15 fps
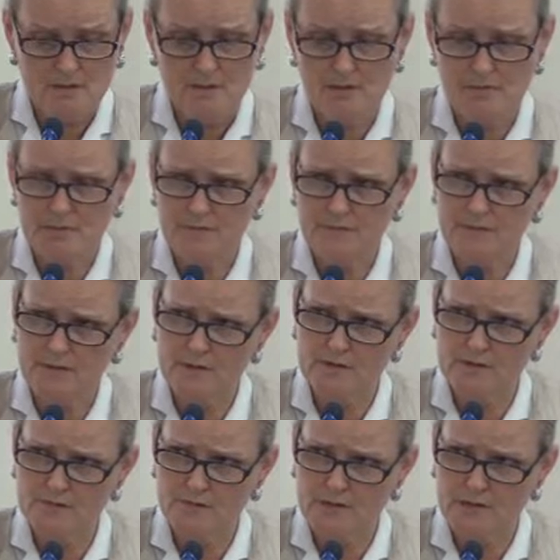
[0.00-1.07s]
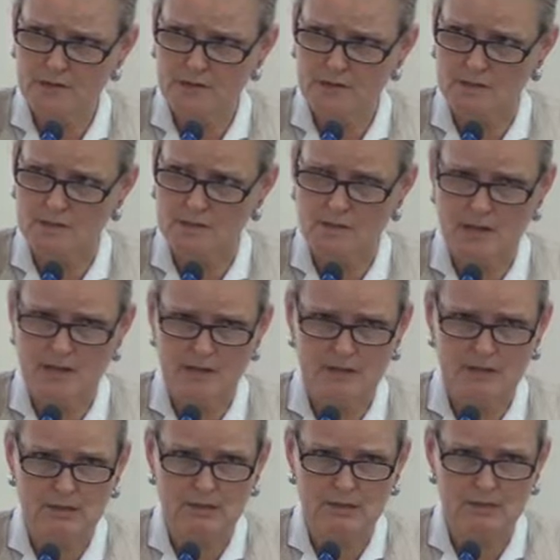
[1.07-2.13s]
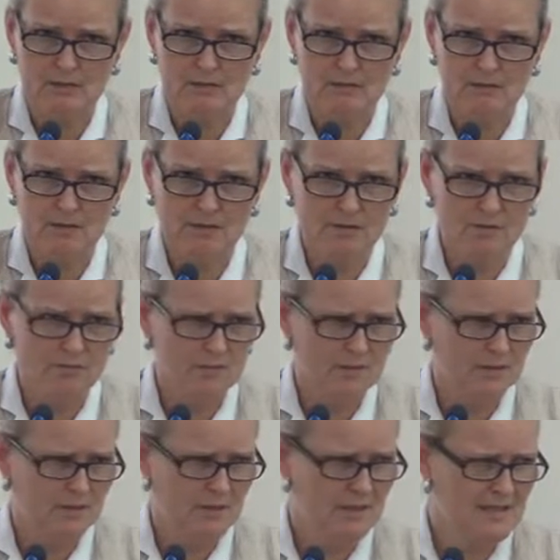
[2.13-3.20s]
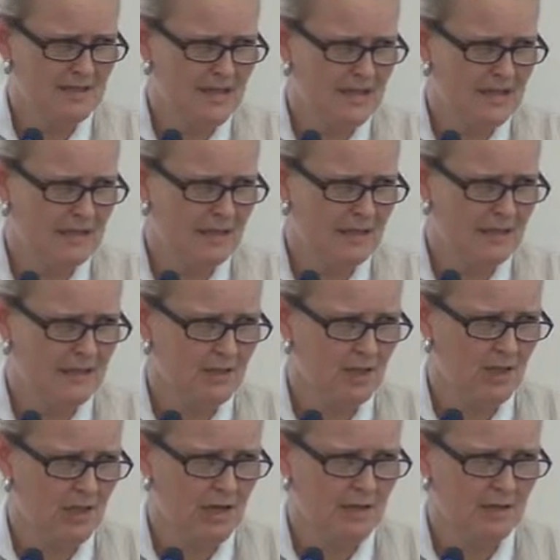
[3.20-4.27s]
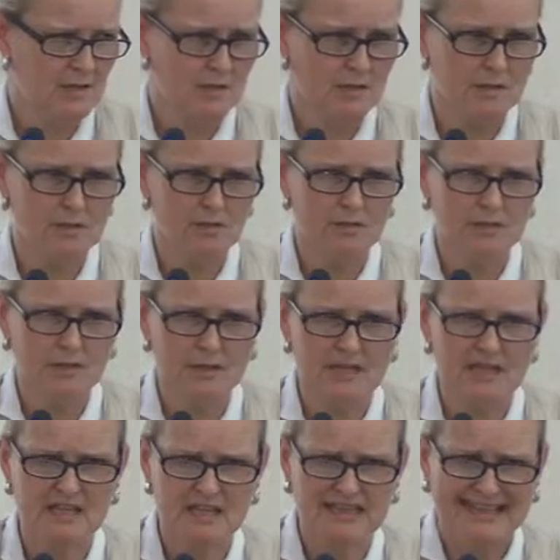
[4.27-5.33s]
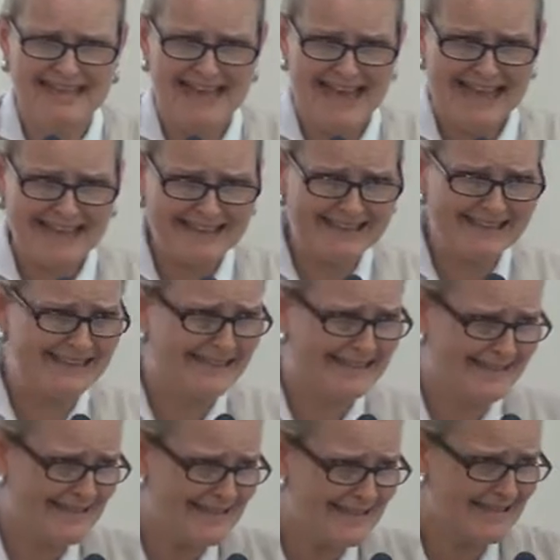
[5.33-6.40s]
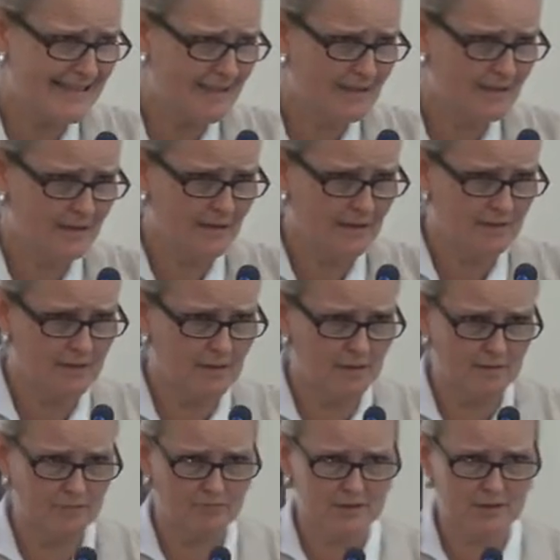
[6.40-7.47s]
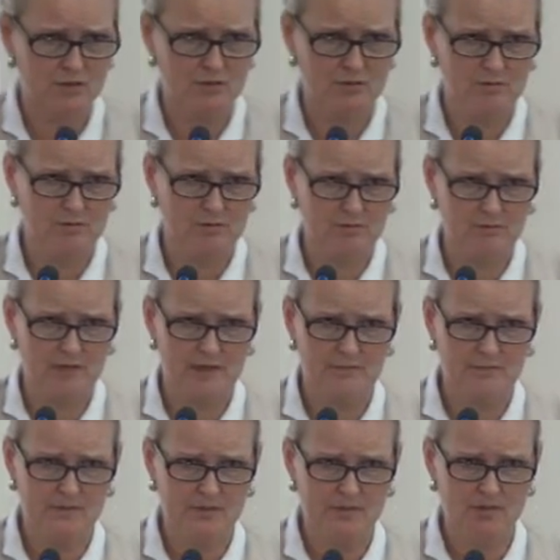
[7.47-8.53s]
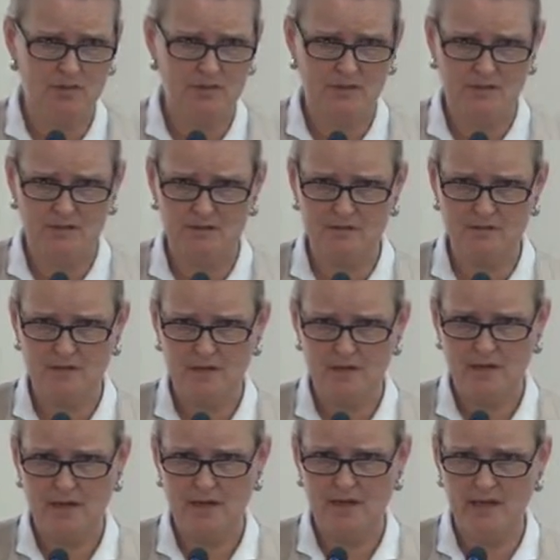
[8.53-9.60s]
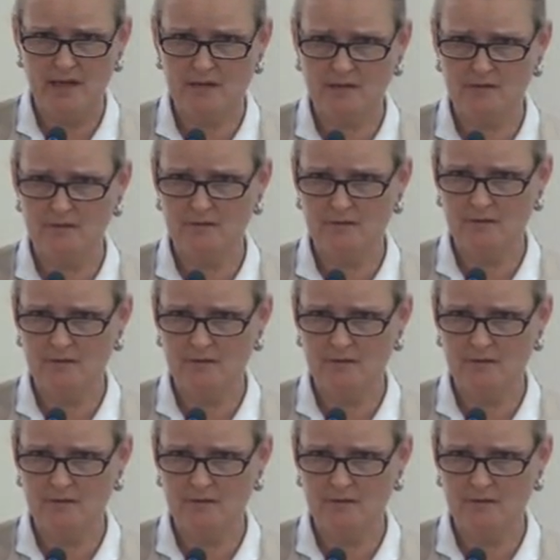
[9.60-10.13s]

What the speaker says: So it's for those reasons that there's really not a lot of chance that you're going to get the elegance of the original MDGs. 8,